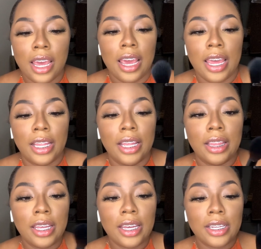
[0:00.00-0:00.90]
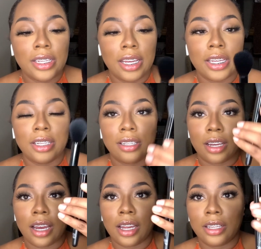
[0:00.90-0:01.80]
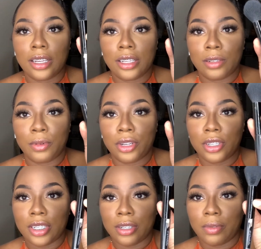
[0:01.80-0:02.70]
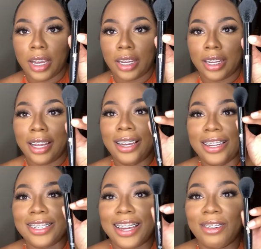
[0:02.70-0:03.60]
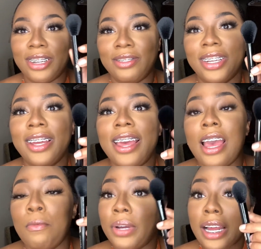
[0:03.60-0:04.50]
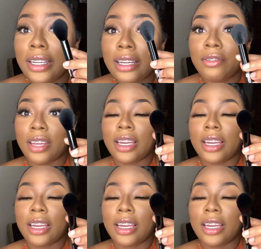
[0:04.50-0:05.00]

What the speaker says: And then this is, God, look at this brush. It's so raggedy. I need to get rid of it, but I love it.